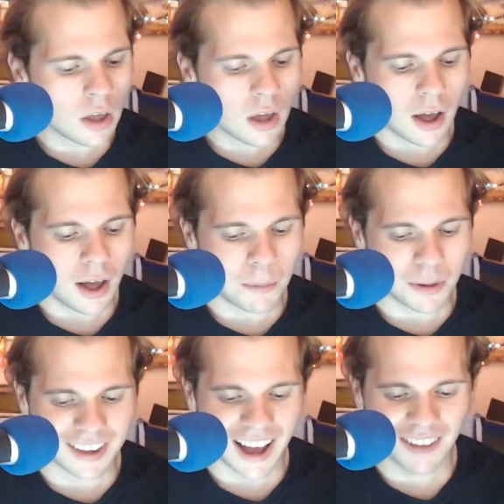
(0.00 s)
Uh,
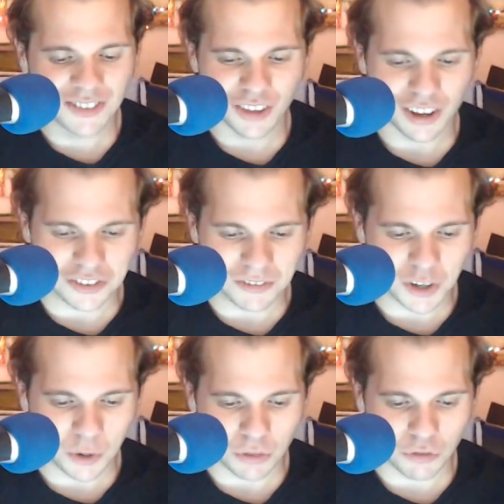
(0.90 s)
but top selection, I'm going
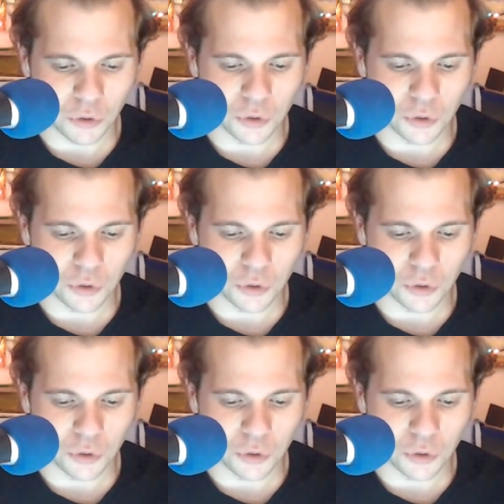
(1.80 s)
to go with the Four Horse